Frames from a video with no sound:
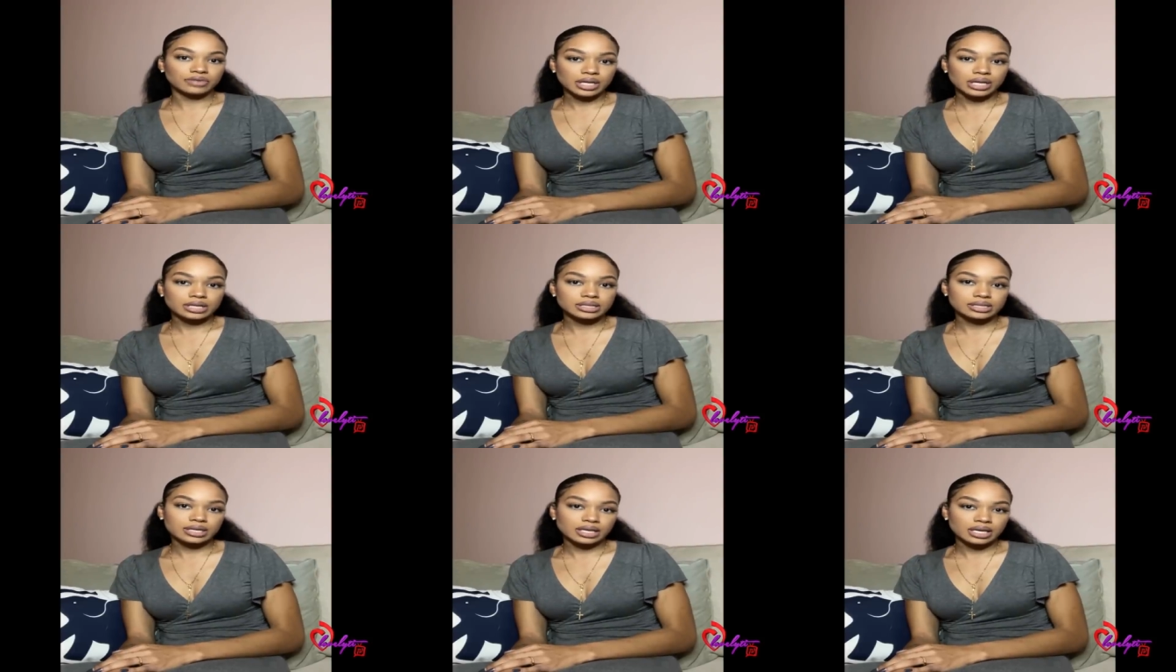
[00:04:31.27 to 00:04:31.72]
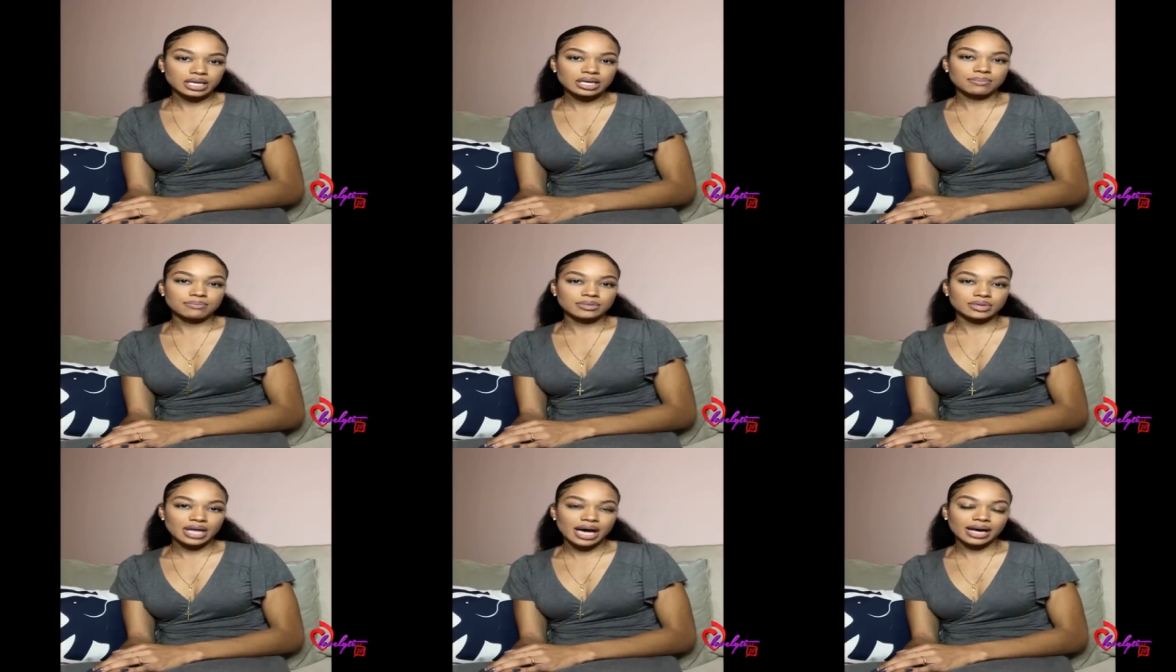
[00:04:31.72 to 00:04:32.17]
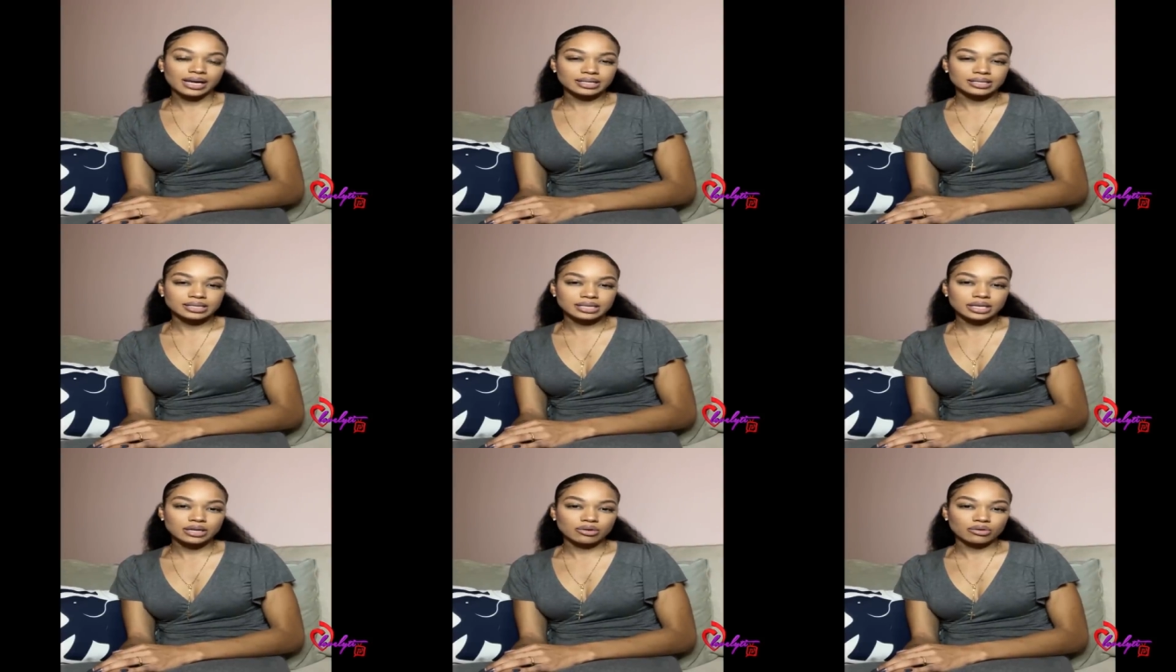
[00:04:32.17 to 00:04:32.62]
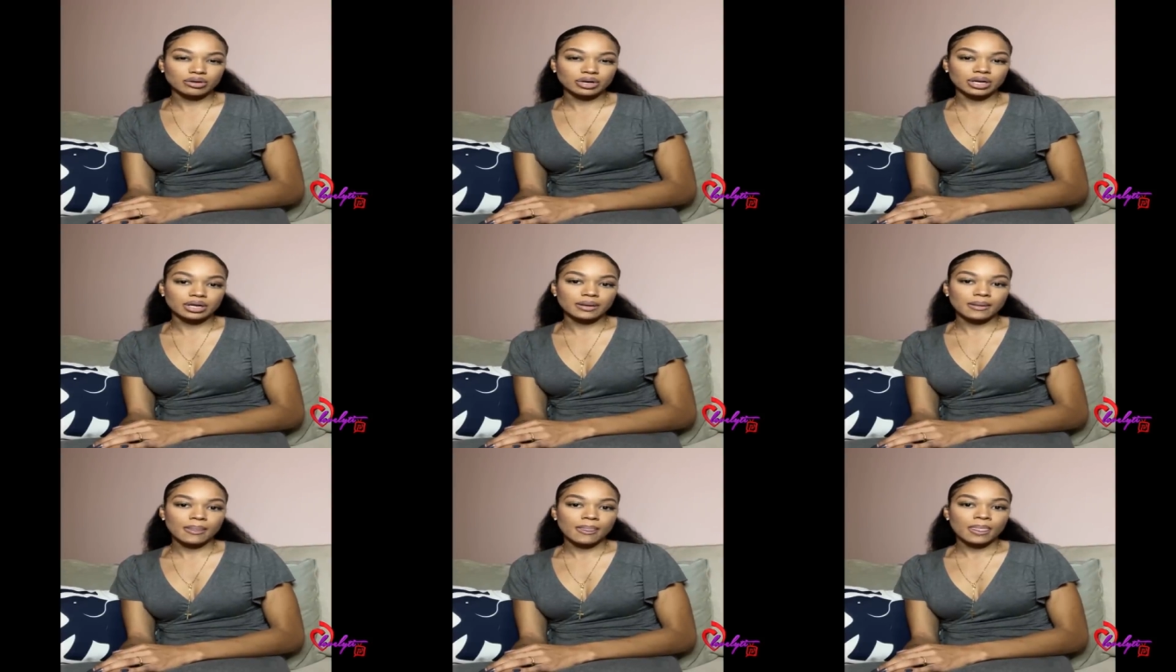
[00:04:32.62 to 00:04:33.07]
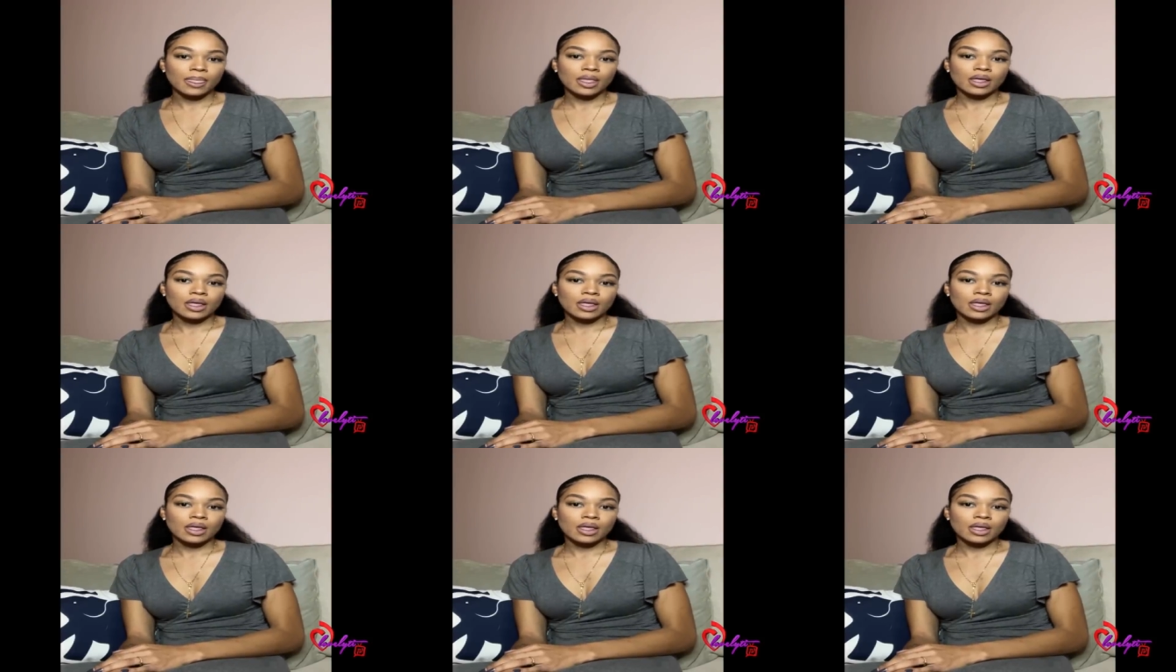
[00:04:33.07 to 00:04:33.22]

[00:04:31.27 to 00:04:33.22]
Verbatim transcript: thing to keep that a secret.